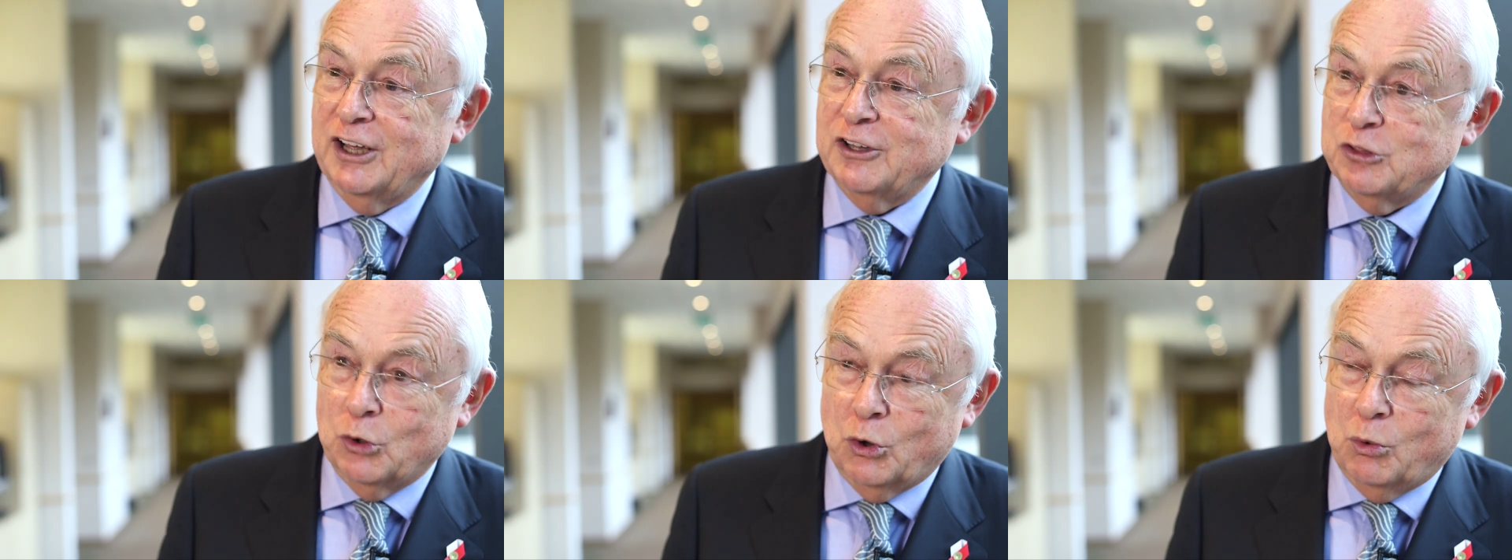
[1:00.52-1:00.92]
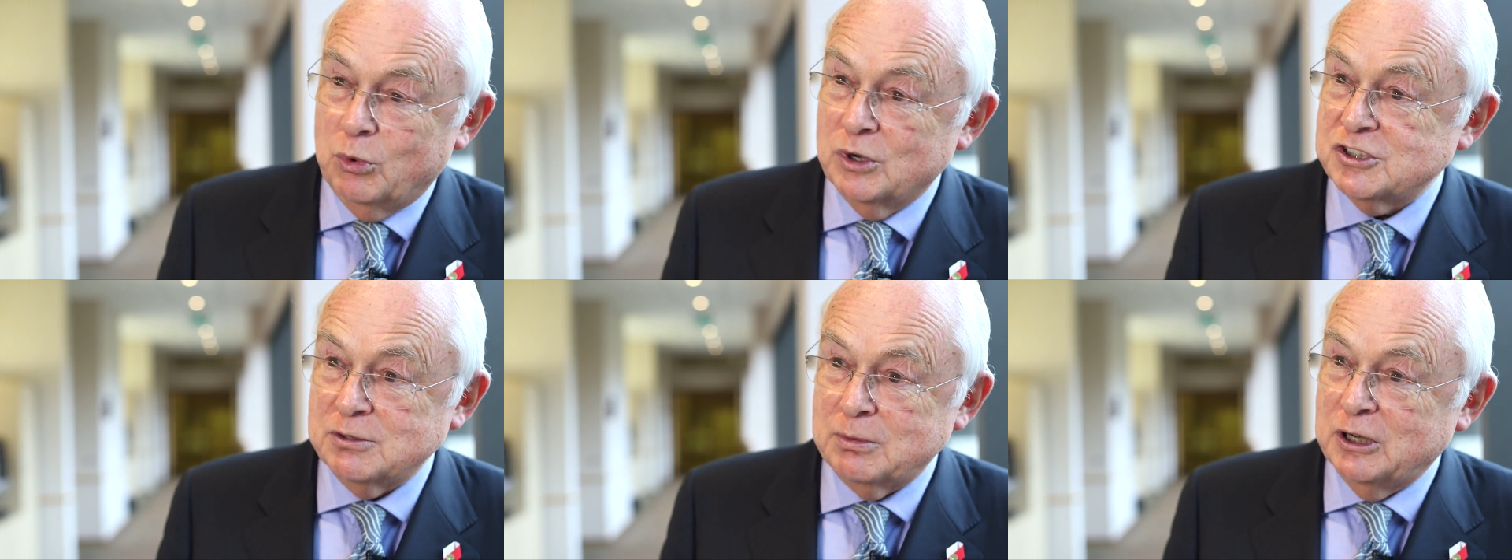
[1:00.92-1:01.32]
I thought,
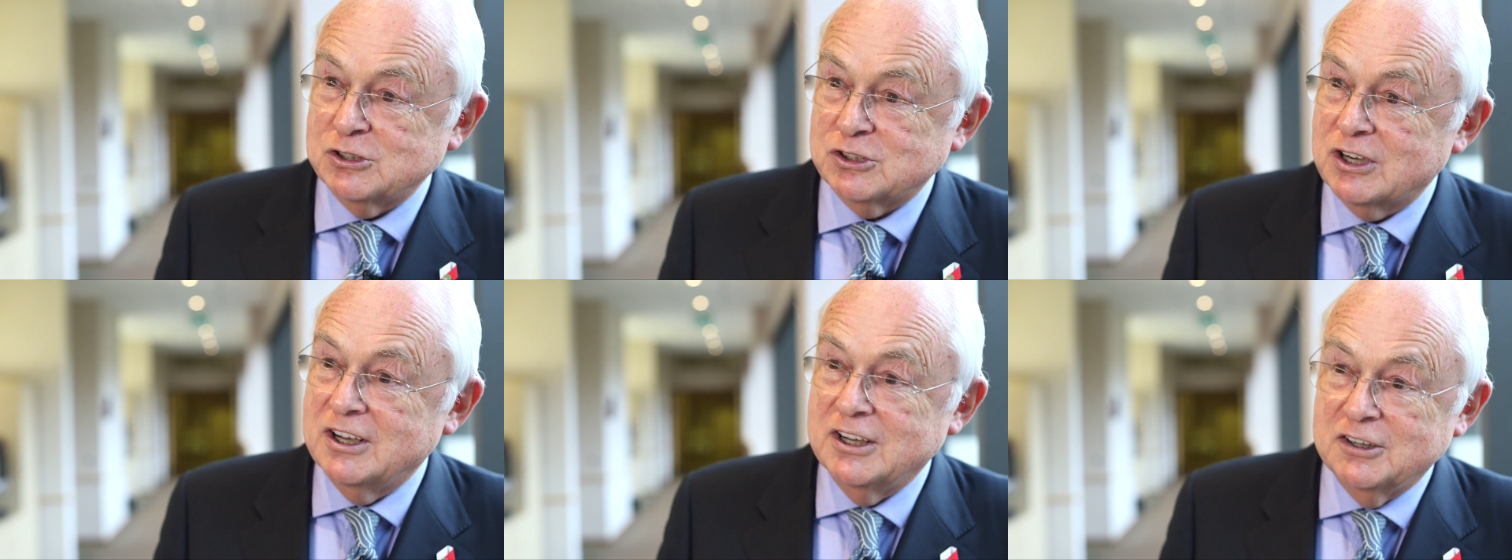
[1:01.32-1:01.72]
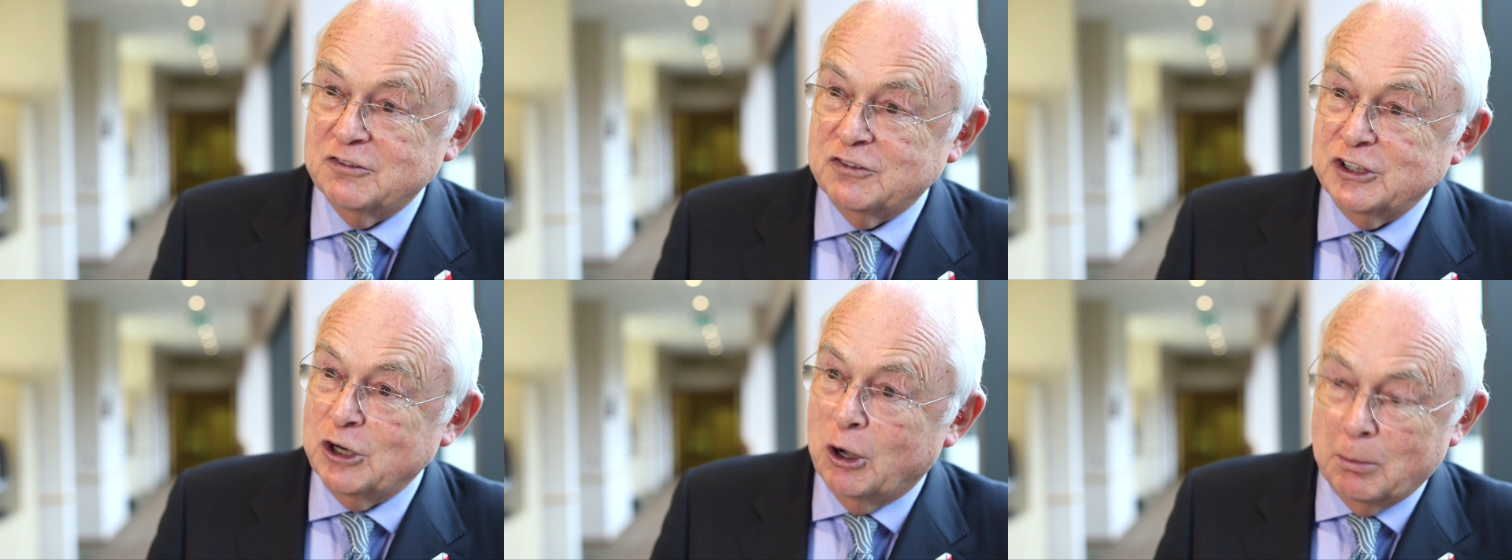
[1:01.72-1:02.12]
was the most
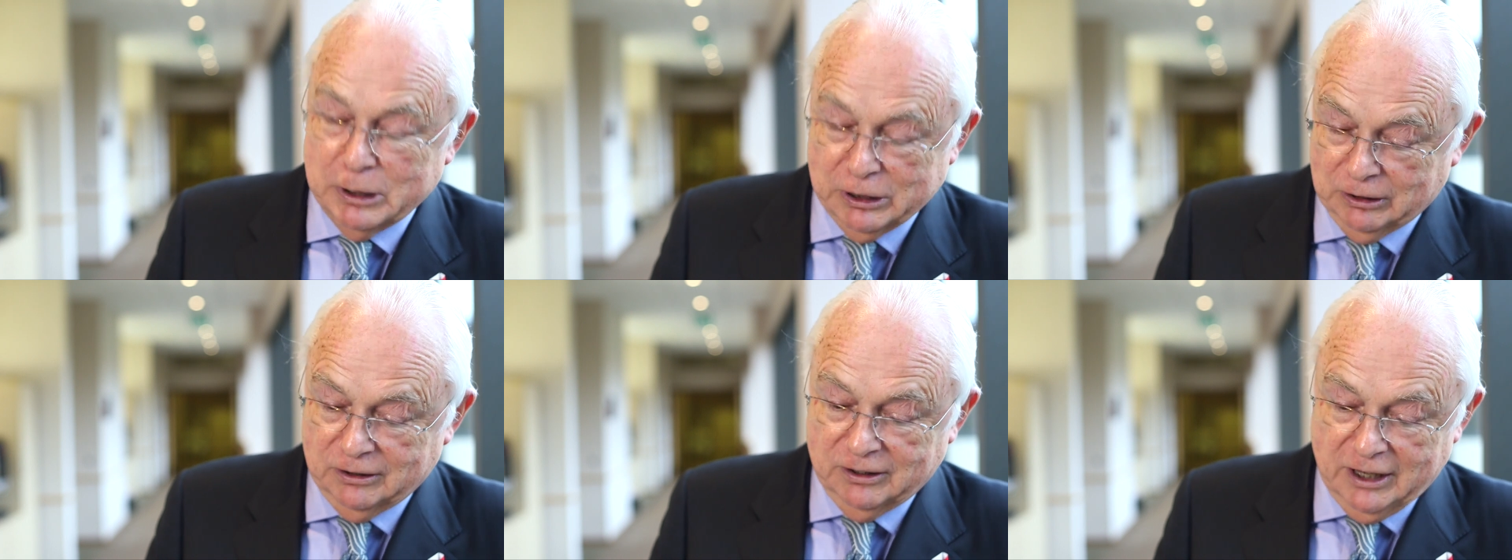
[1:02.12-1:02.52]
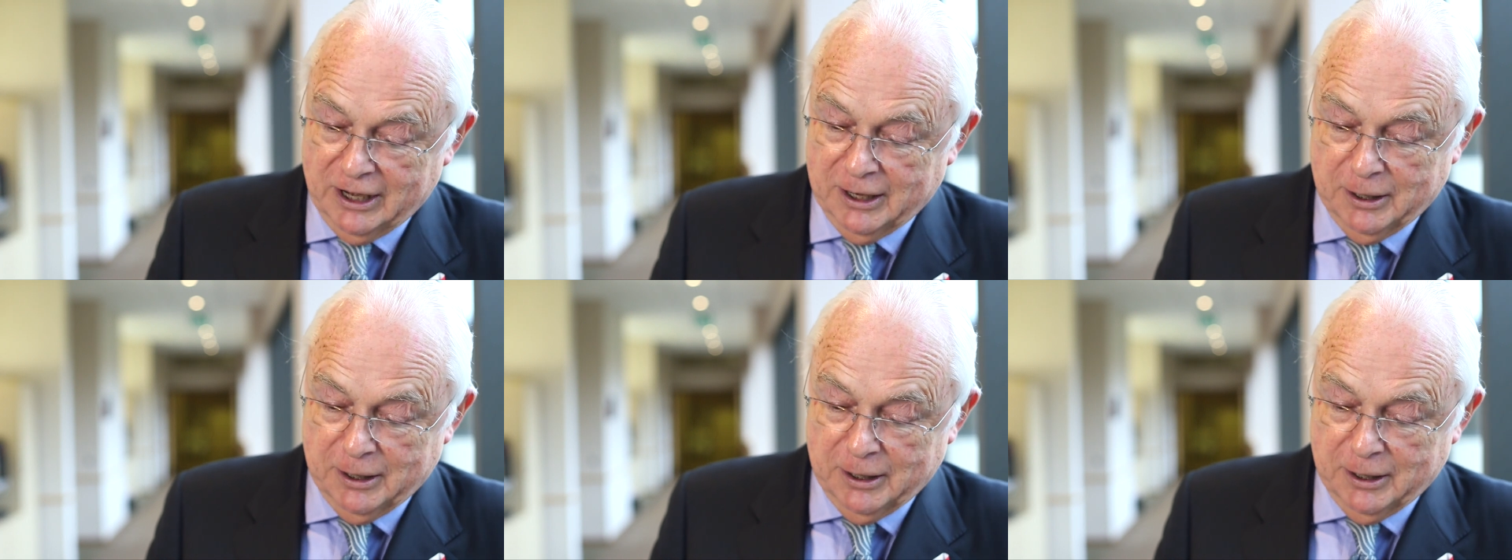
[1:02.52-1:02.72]
phenomenal